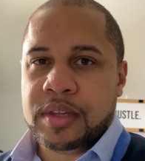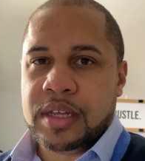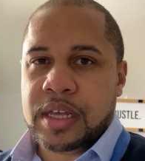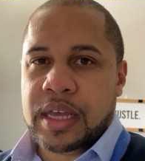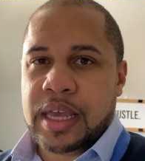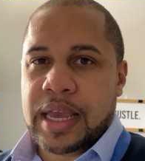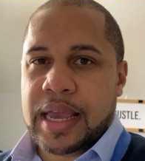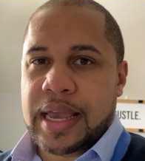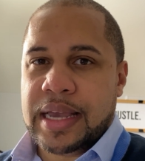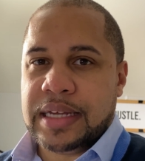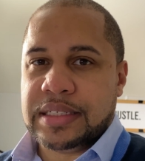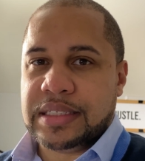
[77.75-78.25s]

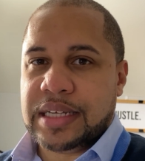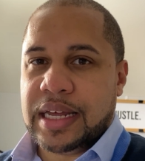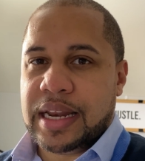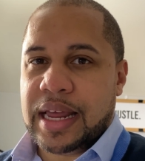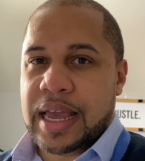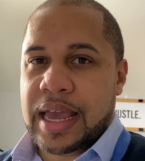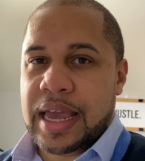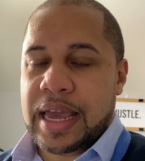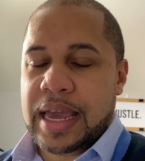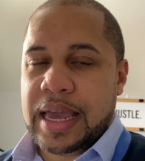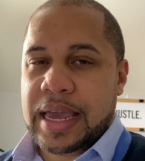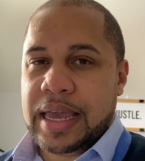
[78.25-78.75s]
and said,
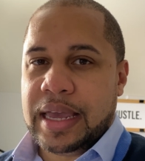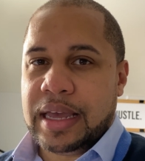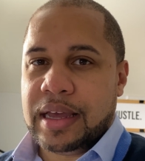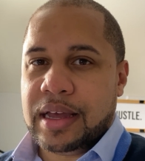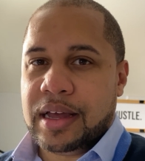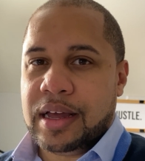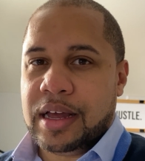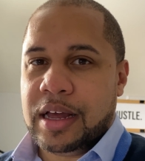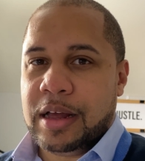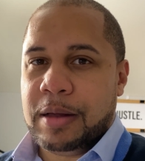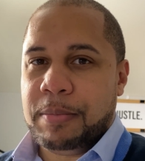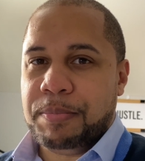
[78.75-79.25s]
hey,
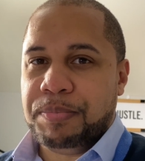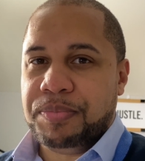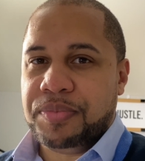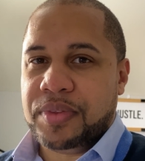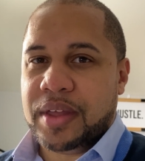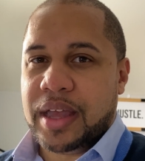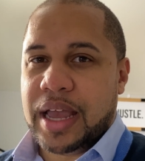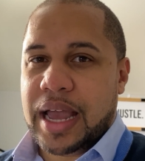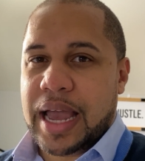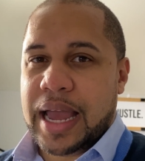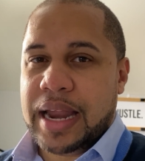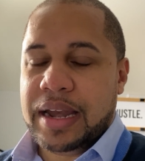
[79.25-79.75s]

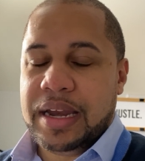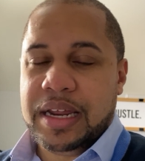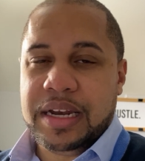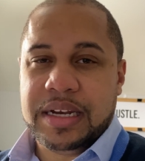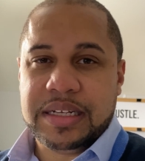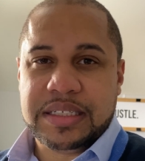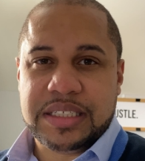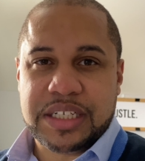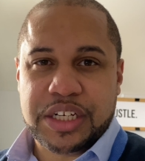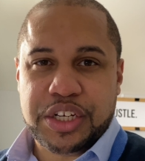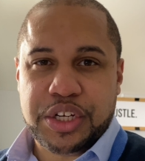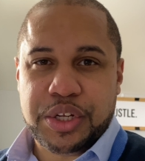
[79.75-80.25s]
I need to
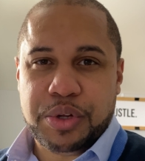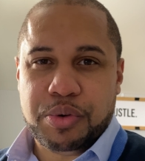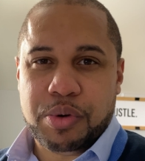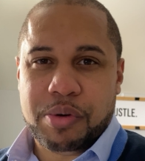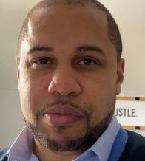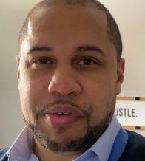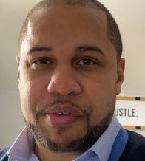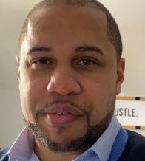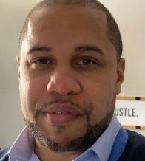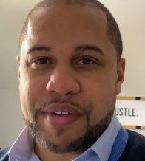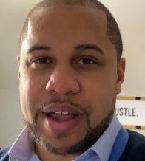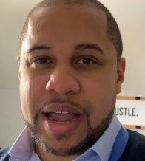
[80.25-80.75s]
send you a
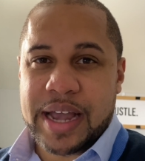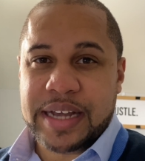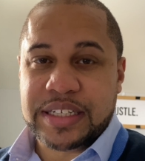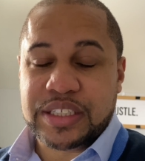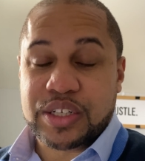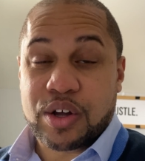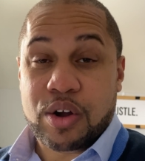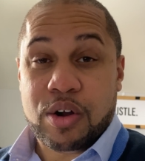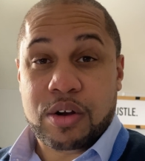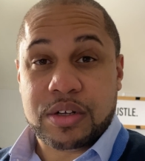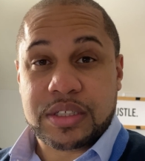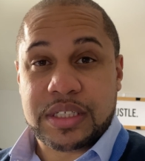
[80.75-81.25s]
revised
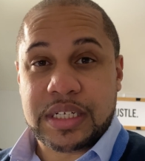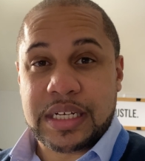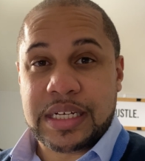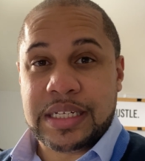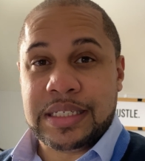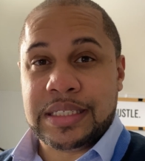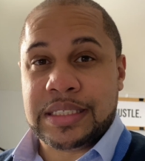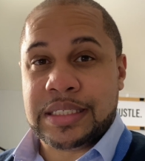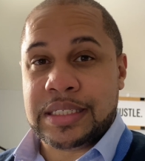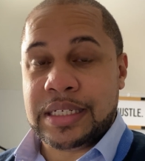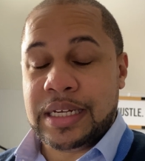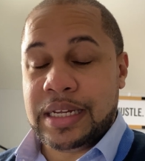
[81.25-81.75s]
Alta and
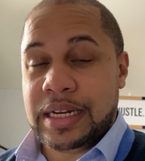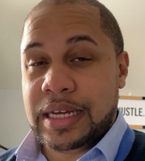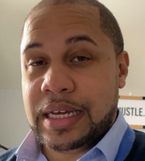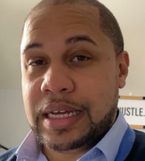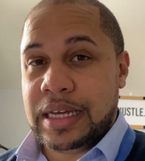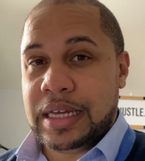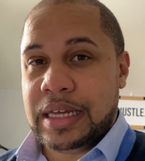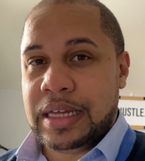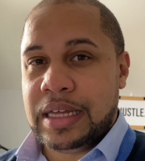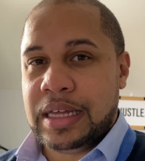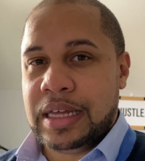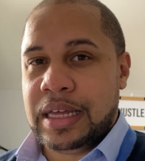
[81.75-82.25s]

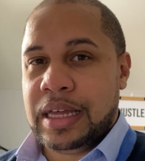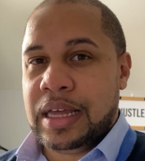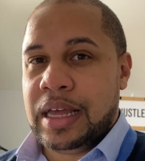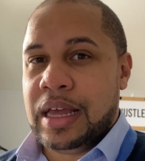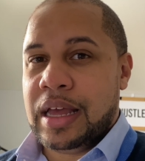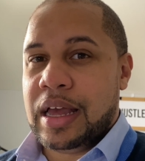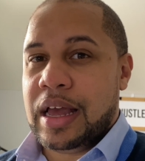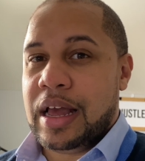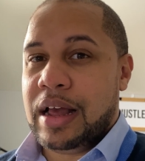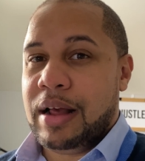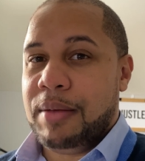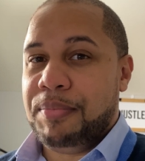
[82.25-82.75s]
CD.
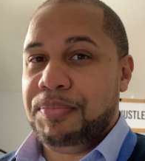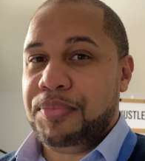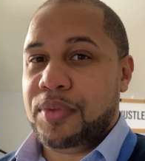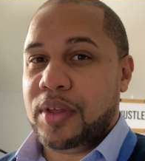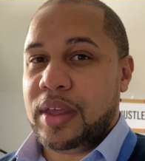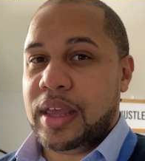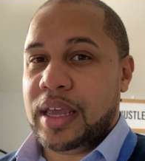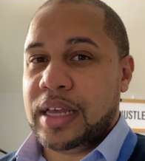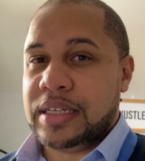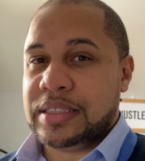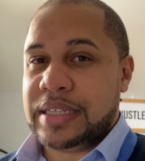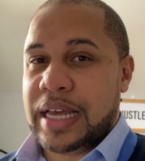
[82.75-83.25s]

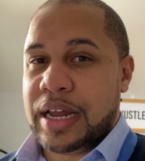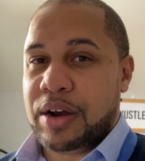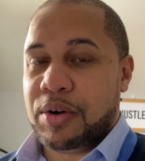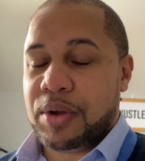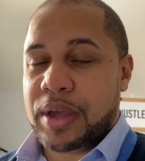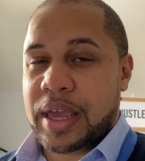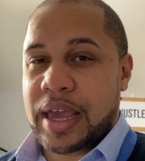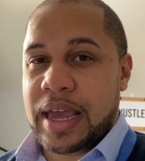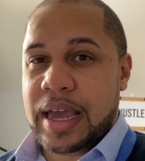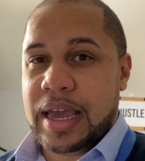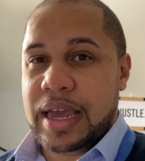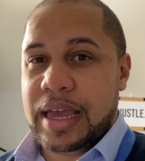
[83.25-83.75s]
Is that
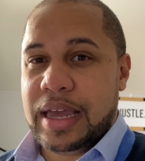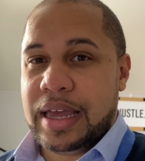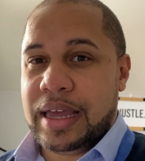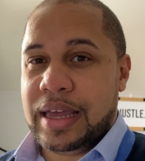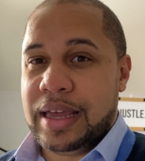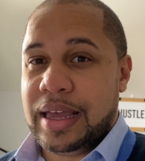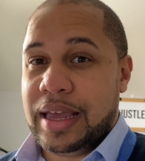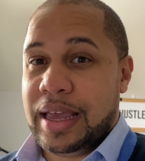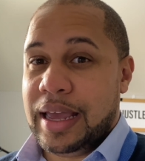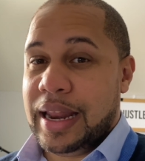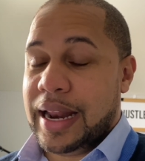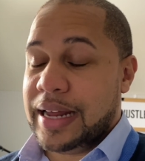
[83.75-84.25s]
okay?
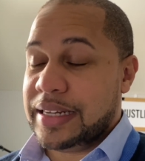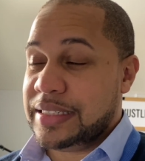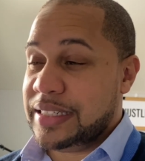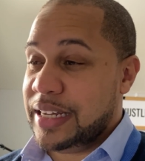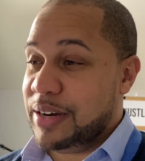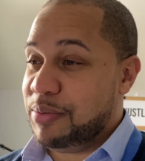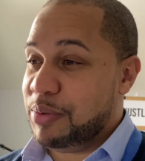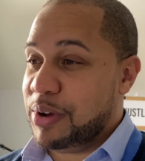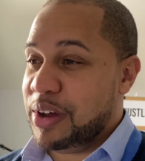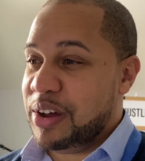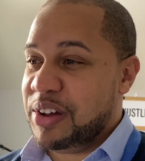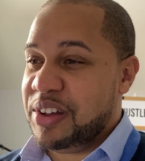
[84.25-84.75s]
And I said,
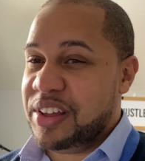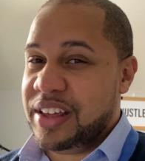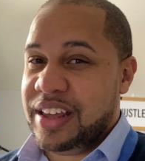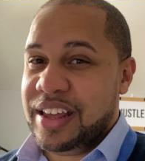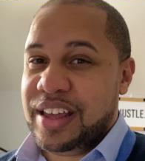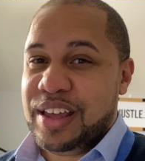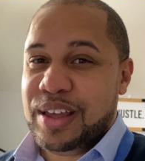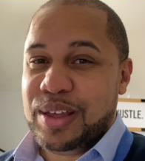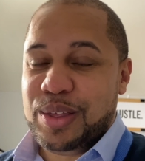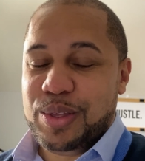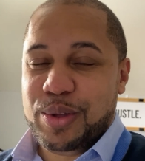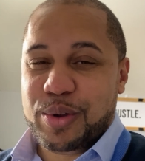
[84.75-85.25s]
well,
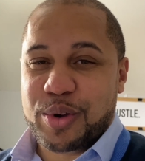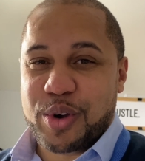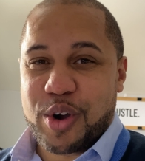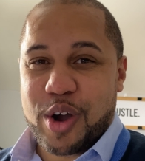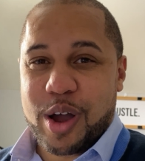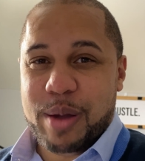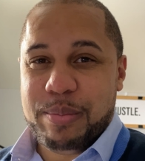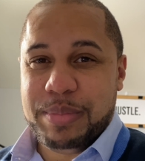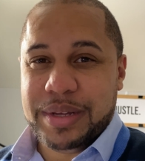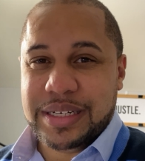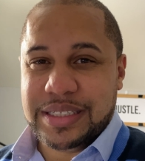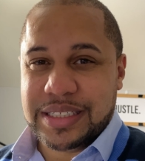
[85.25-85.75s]
you
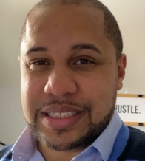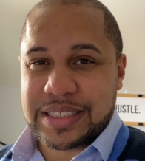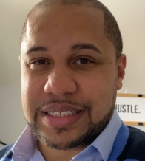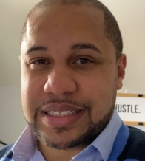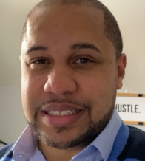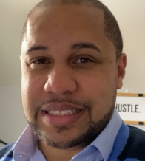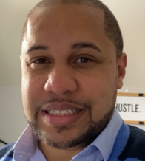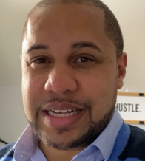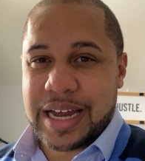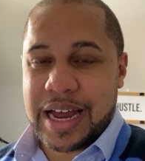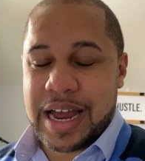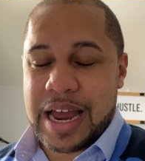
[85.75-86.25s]
caught me just in
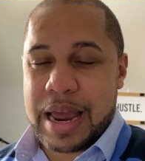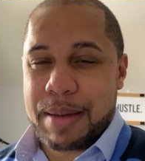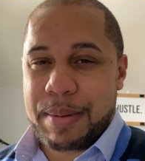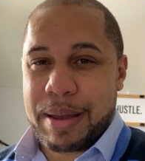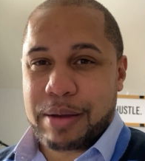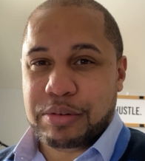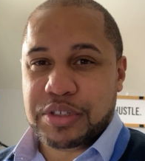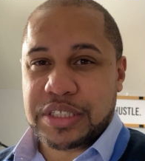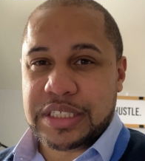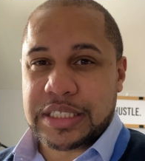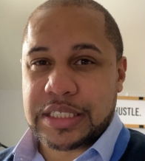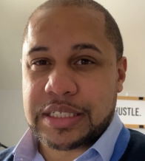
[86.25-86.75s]
time. I
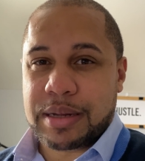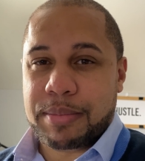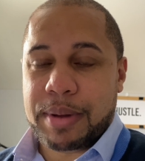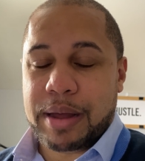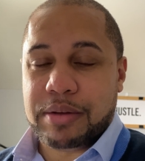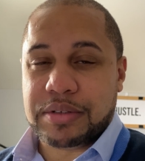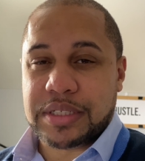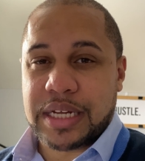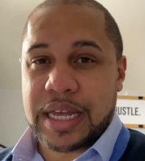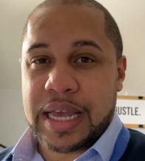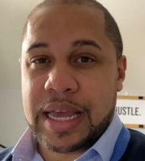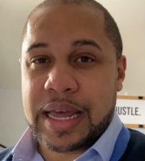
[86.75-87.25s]
was just about
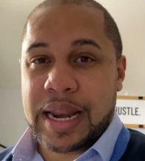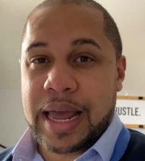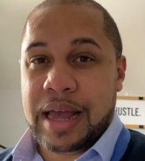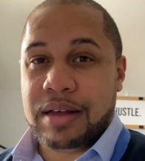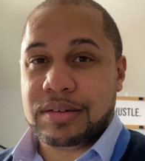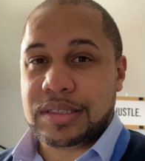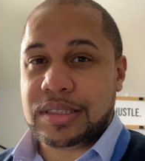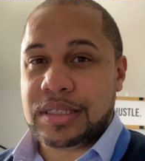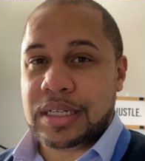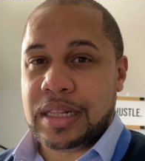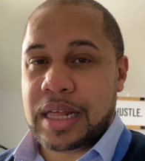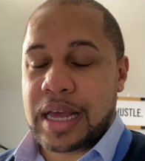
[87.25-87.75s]
to head
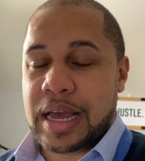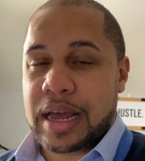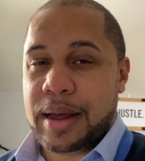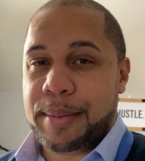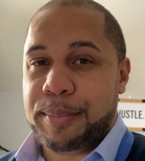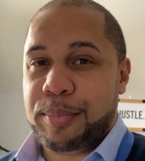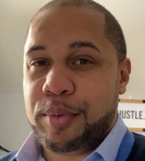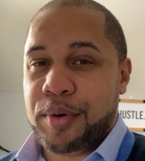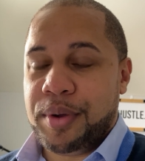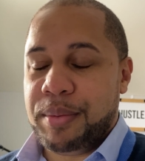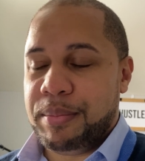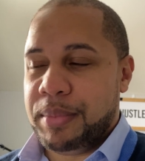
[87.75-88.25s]
out to that
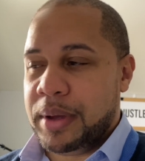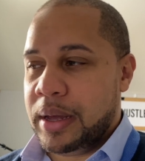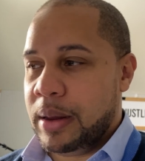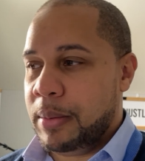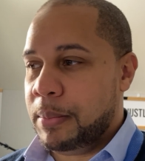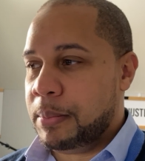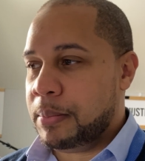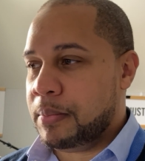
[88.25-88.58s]
appointment.